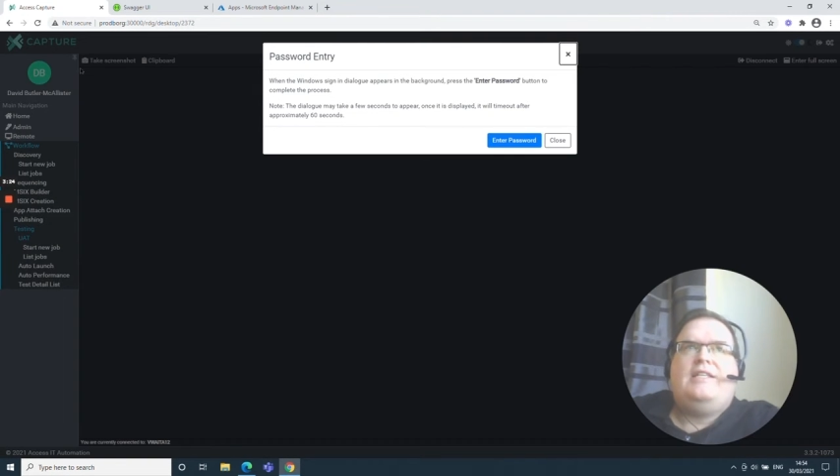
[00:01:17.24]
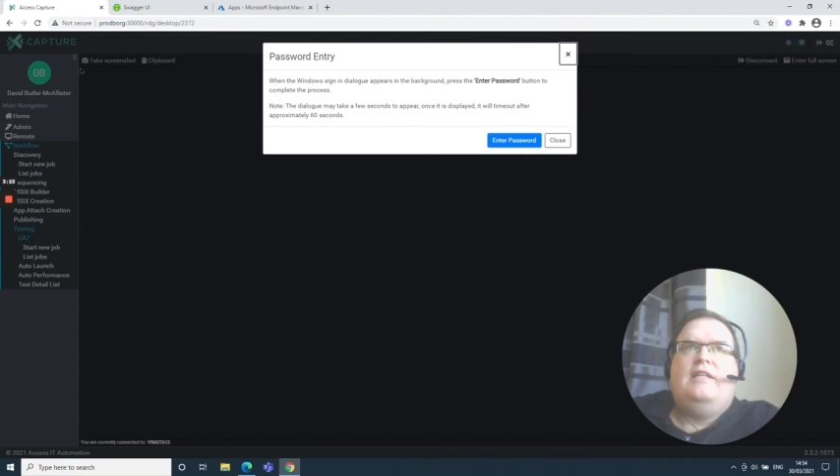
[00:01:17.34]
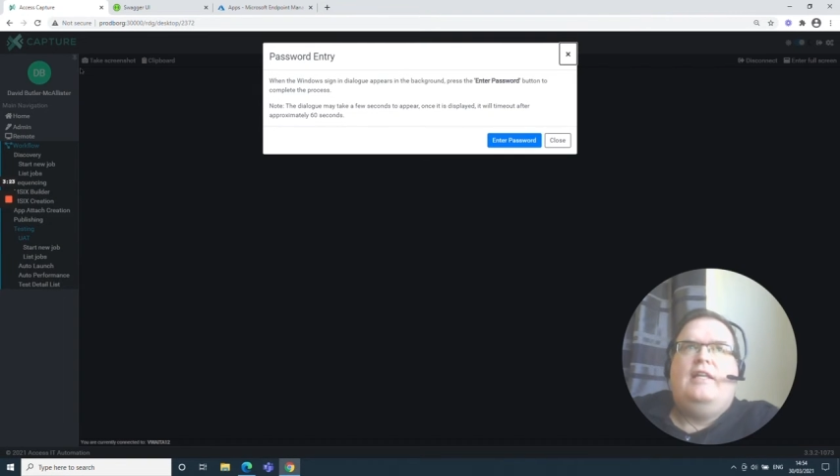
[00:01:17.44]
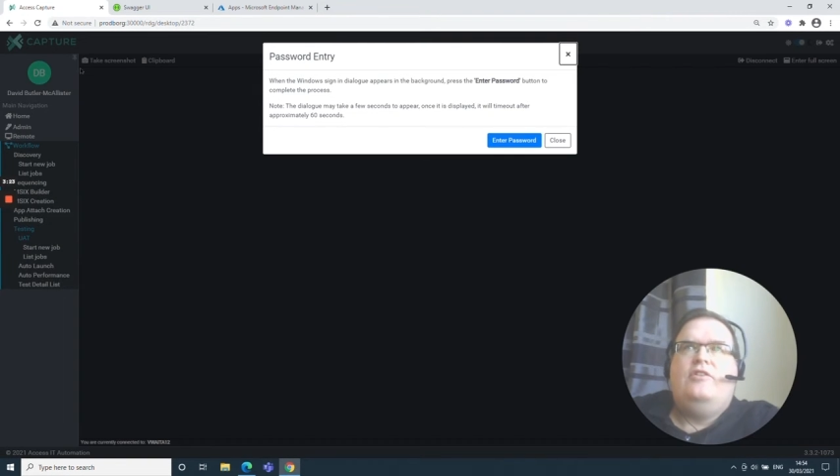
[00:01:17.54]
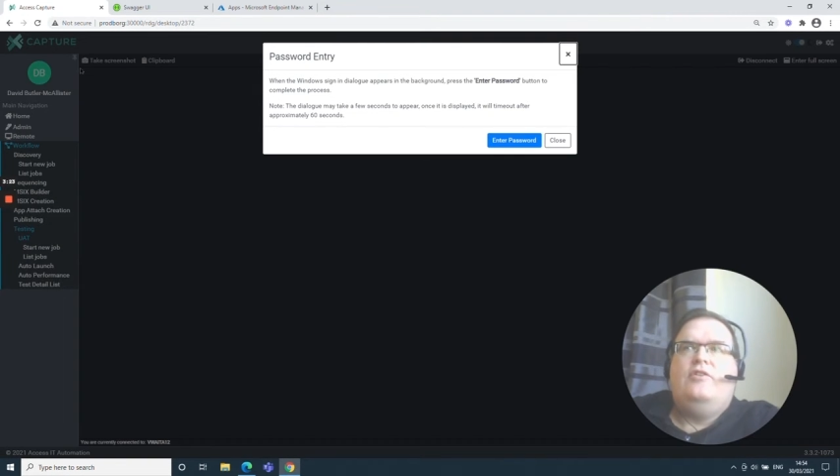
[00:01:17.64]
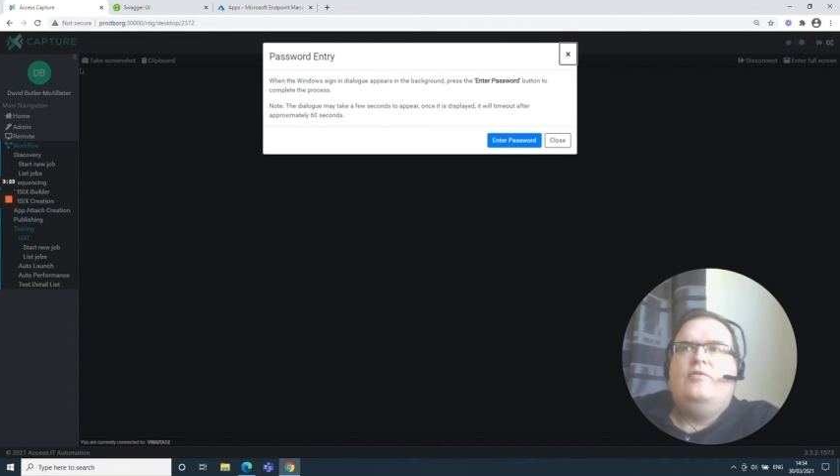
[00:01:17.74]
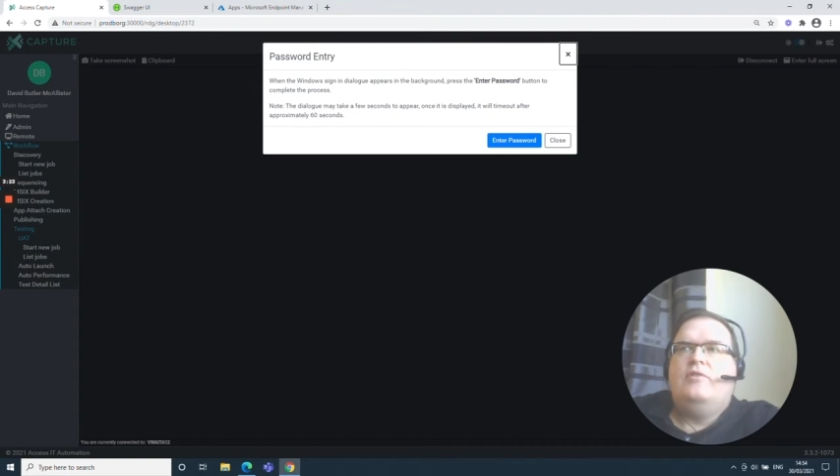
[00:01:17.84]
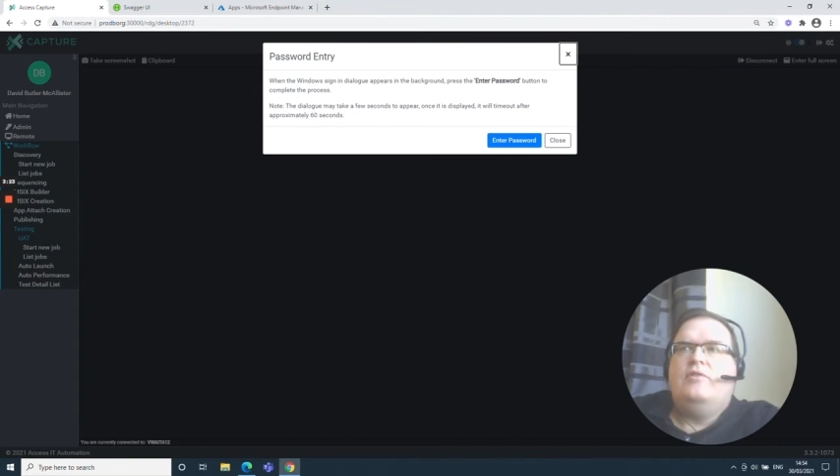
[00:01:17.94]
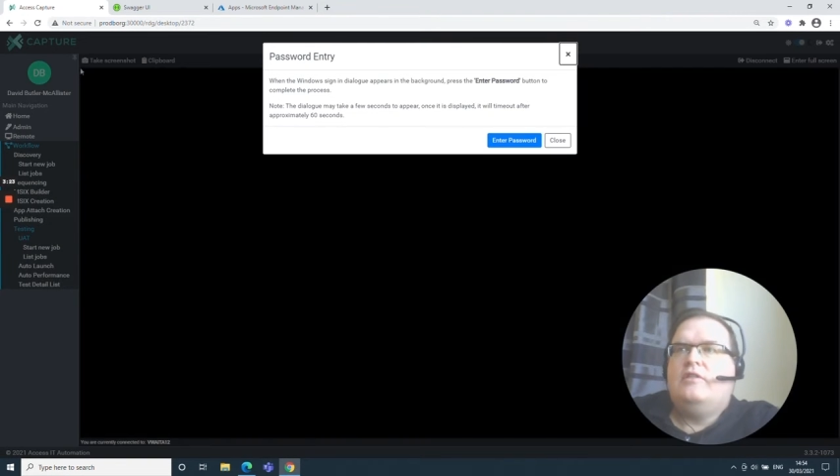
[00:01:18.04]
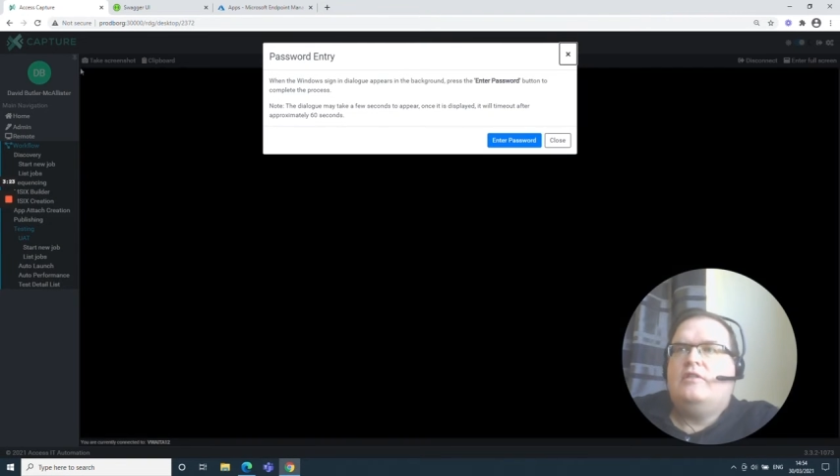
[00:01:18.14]
end
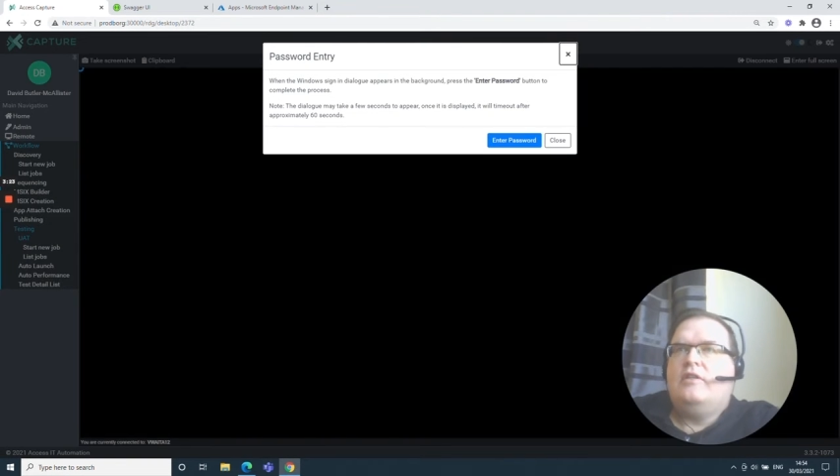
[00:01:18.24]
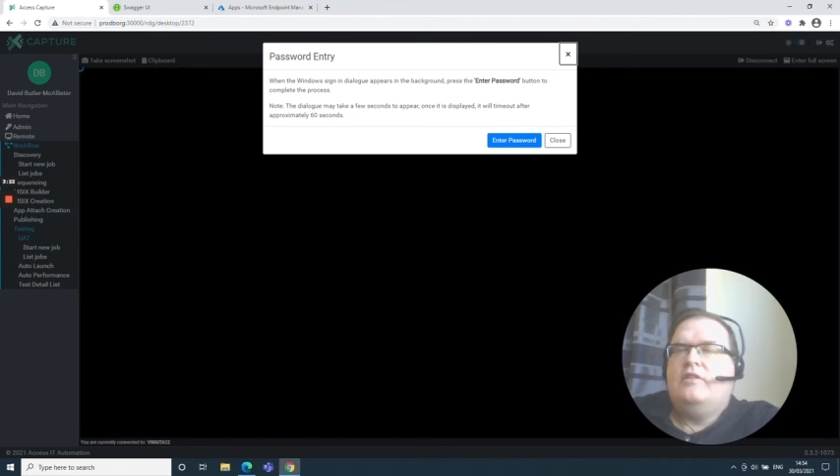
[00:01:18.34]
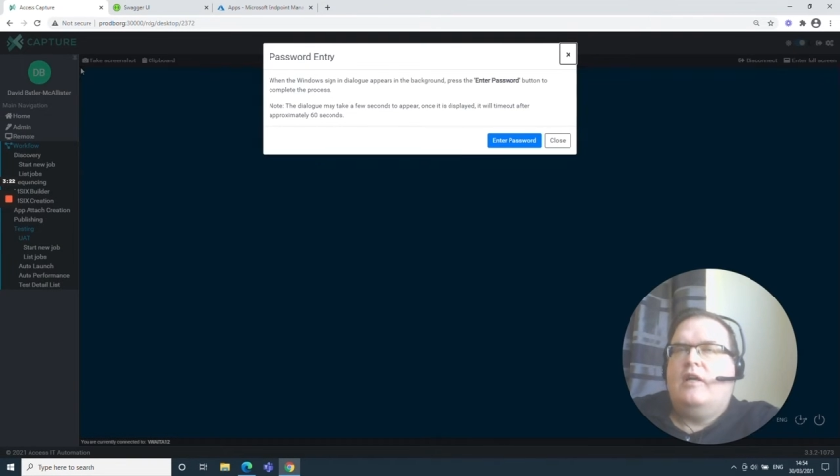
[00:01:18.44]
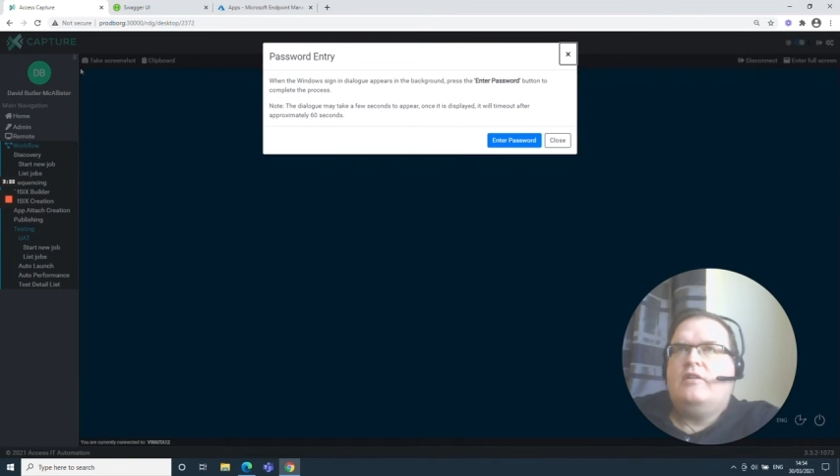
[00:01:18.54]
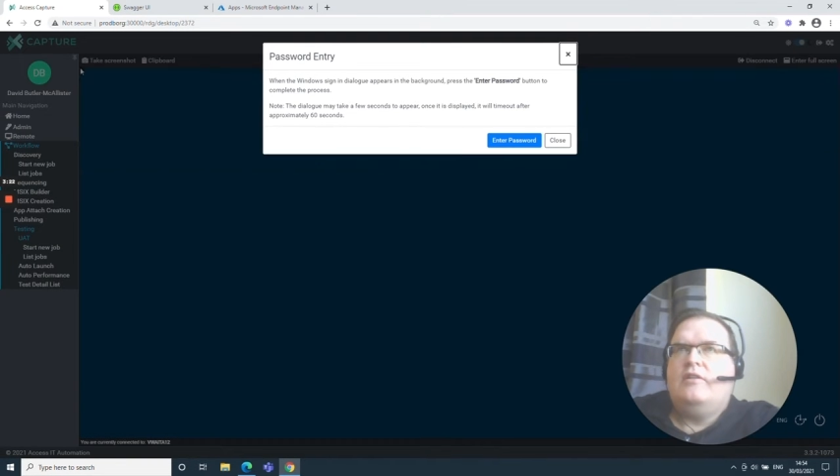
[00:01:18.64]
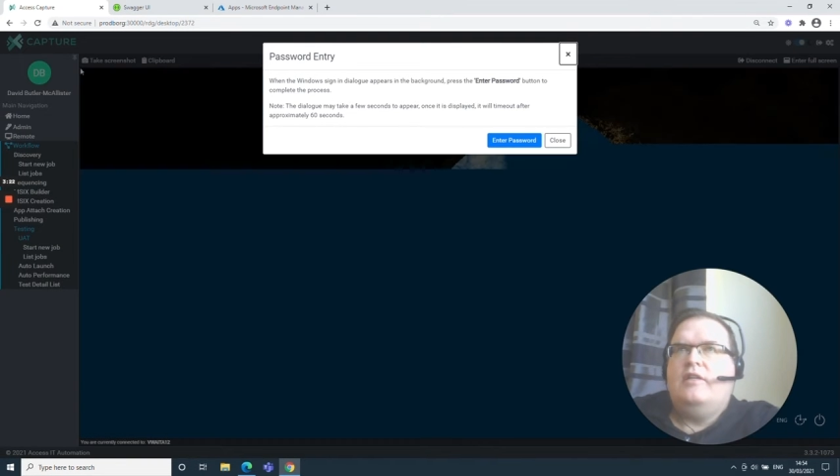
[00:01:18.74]
user to conduct